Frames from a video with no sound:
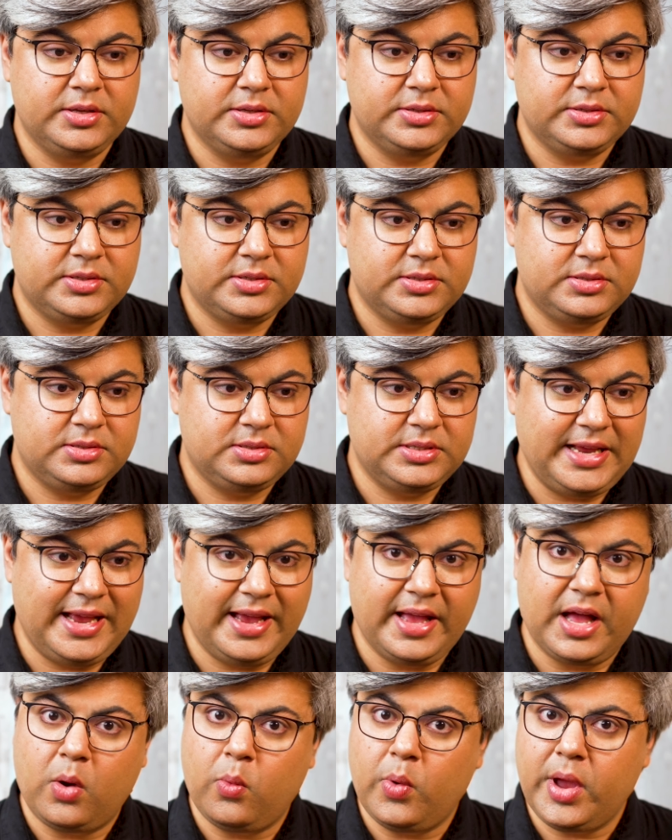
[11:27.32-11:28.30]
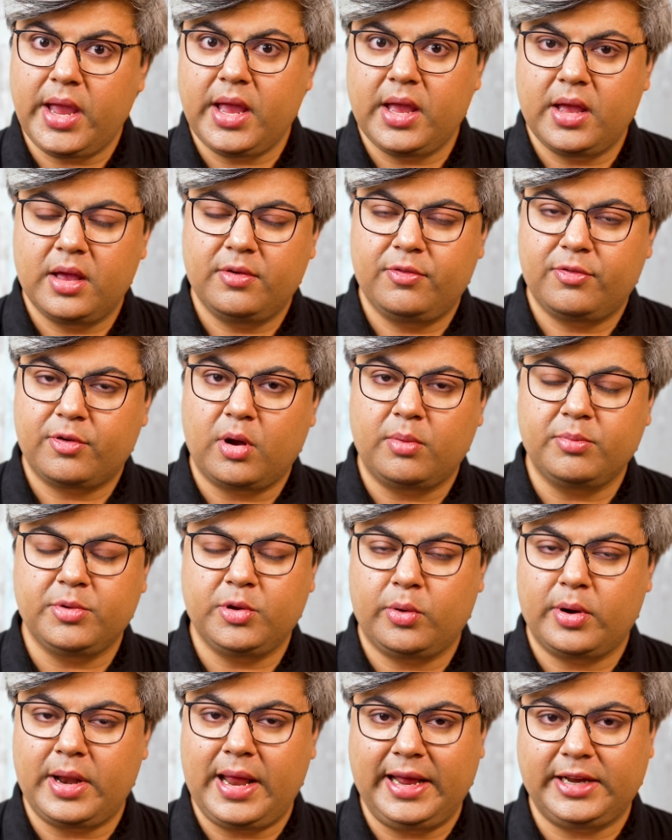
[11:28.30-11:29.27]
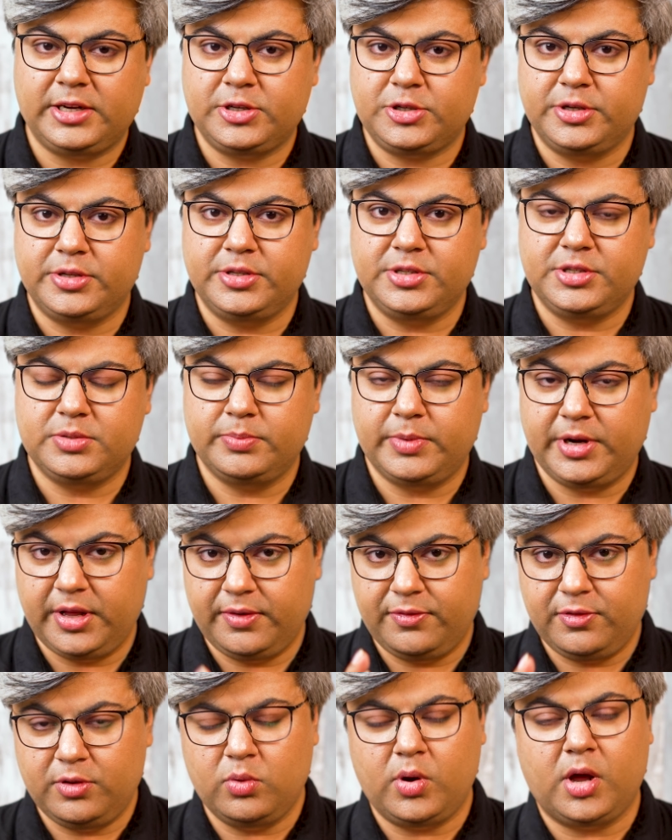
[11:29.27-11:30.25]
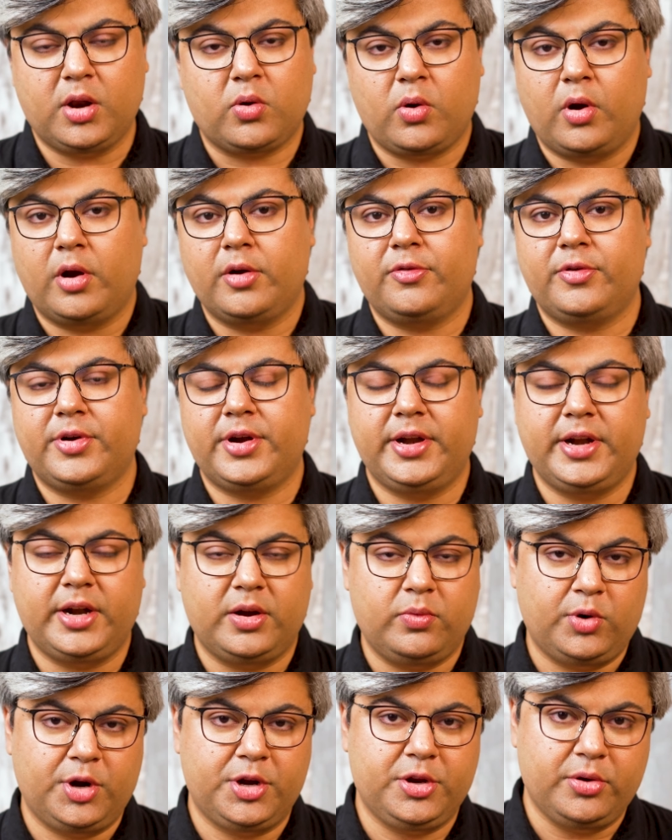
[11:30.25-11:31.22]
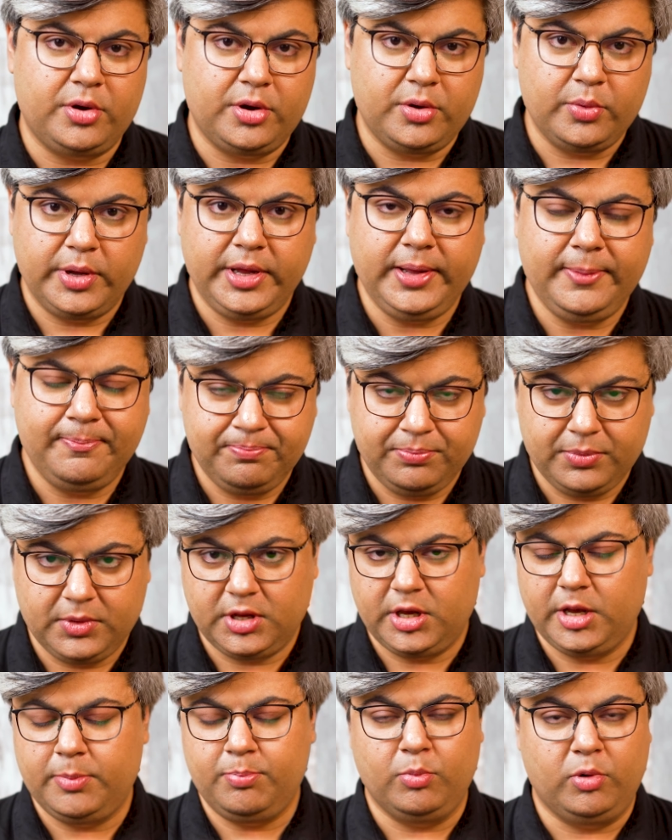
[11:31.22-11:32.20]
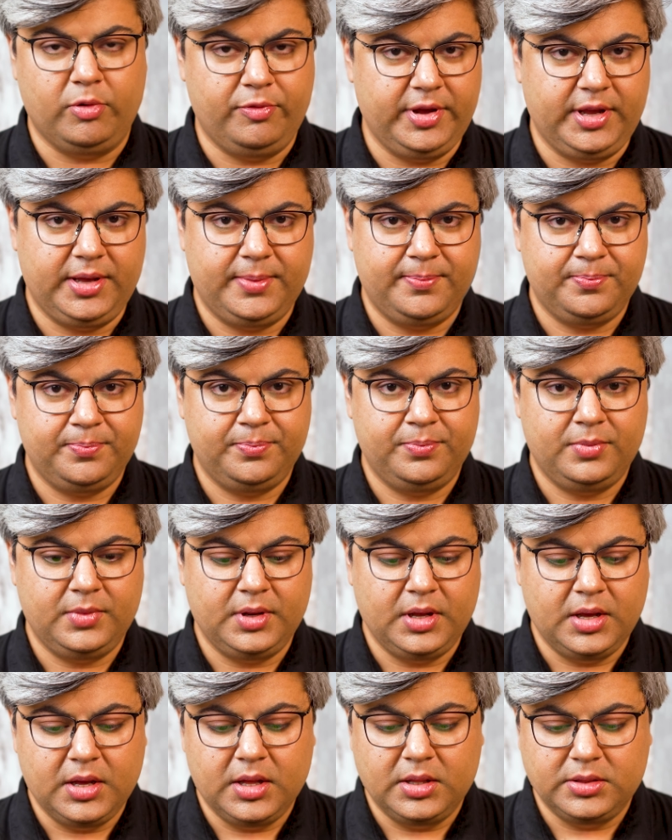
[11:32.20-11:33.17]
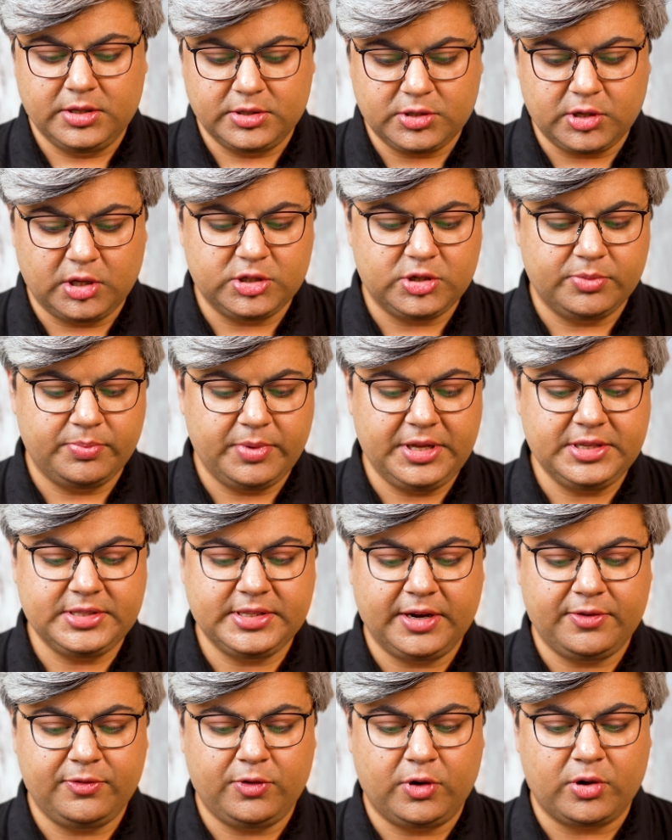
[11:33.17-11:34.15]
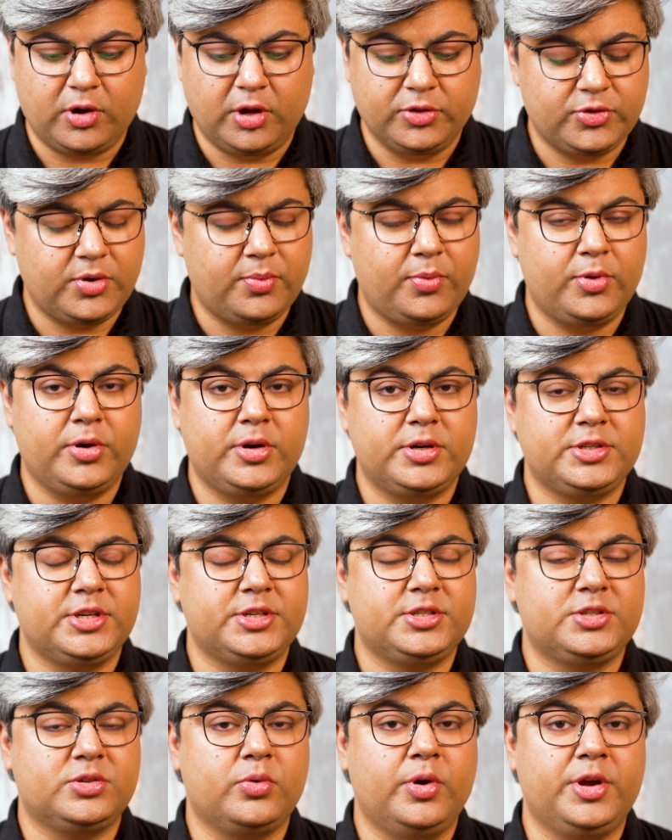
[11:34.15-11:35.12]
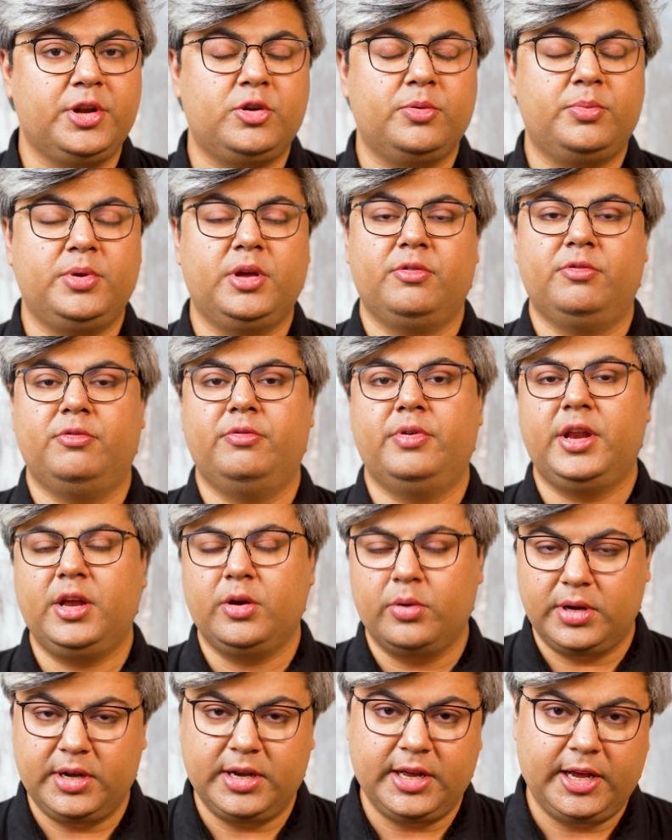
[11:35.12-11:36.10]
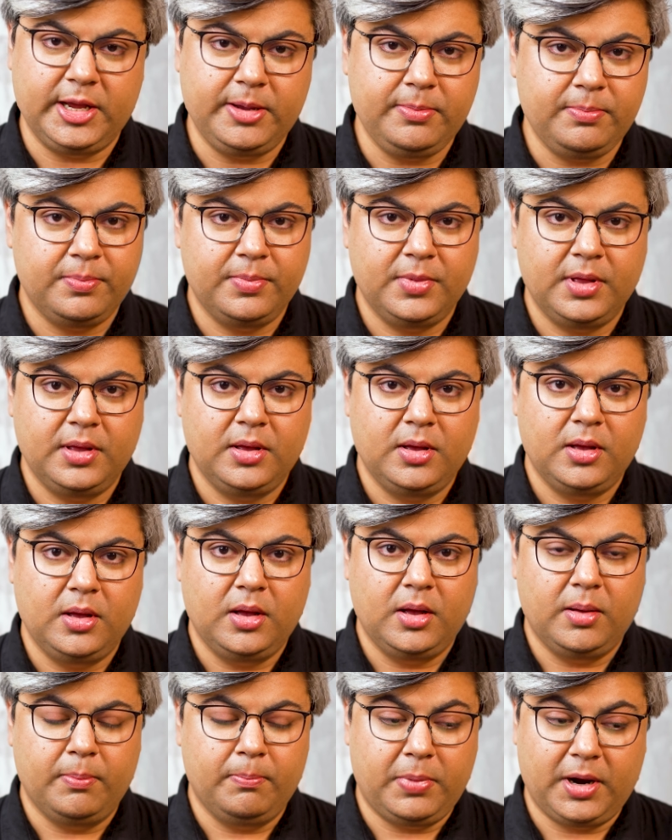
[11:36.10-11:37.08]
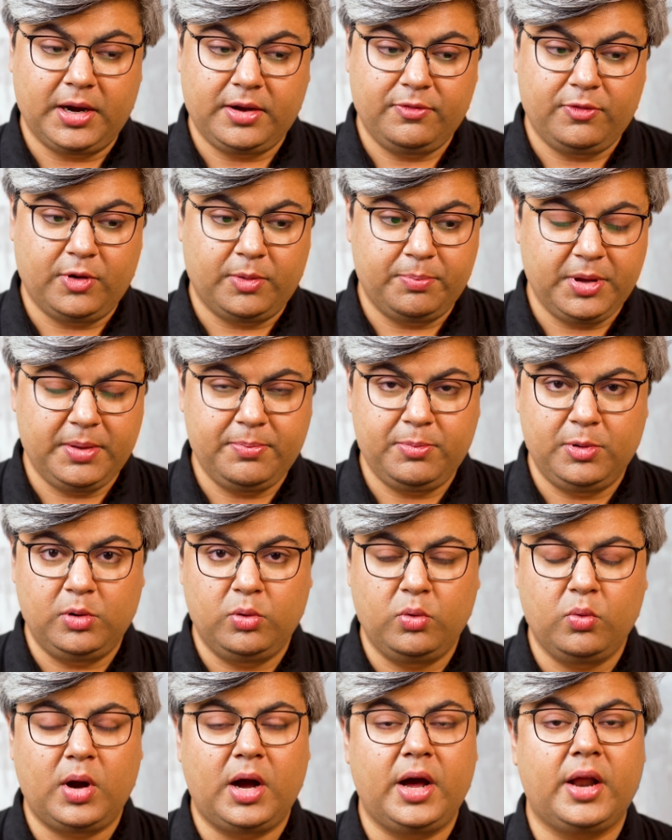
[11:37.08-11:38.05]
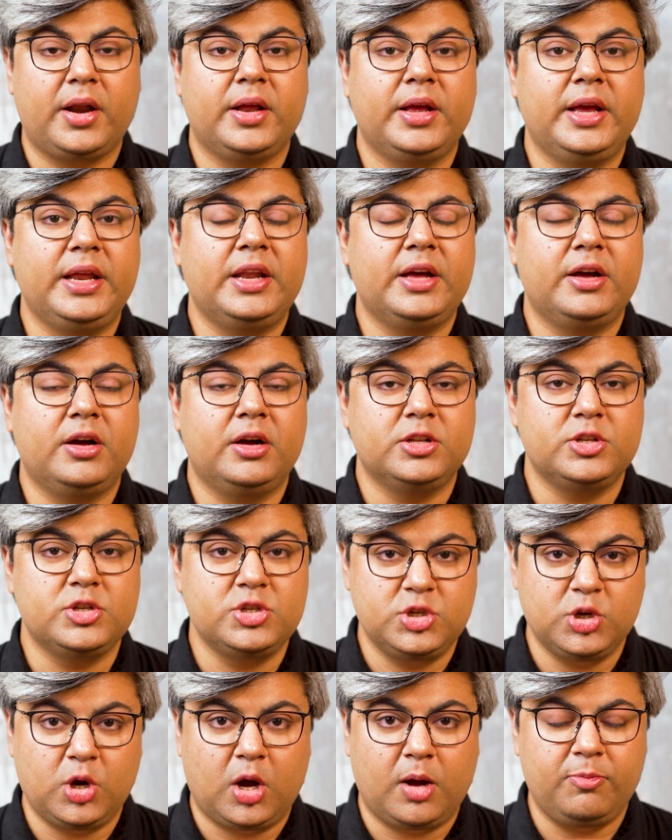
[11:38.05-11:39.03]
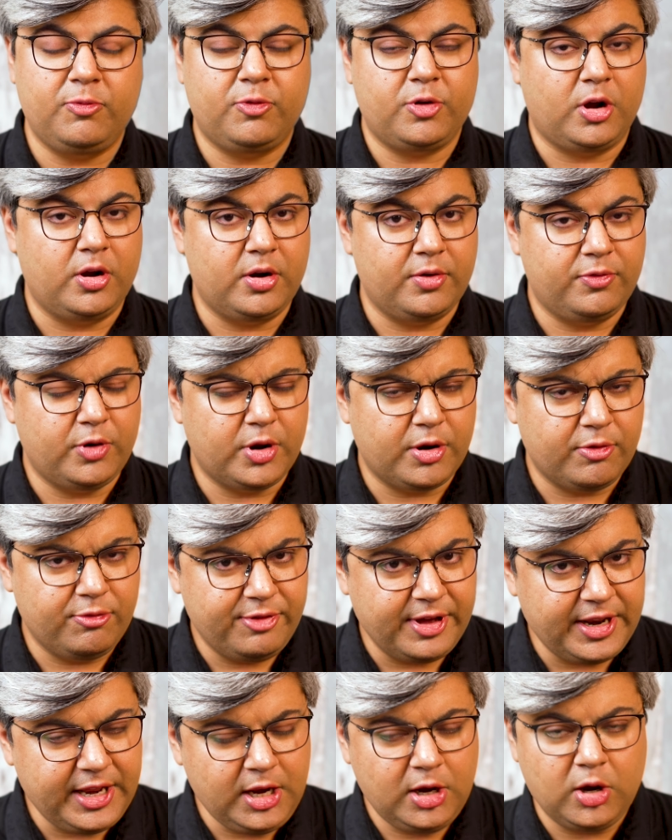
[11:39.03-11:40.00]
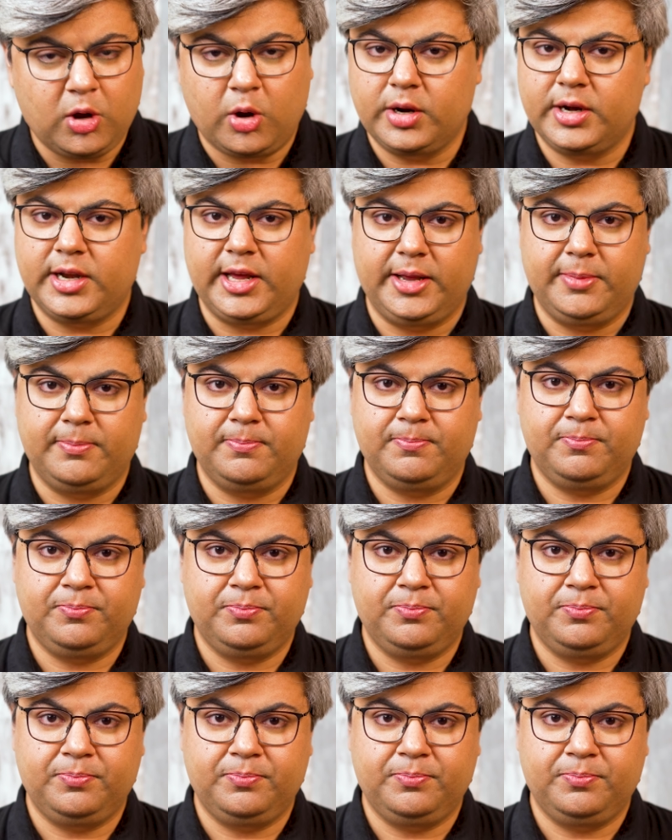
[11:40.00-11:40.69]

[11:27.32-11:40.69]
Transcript: stay away from your actions, but if you are confident at what you are doing, keep moving. This also means that for entrepreneurs, it's going to be a very good time, but for people who are in a job for a very long time,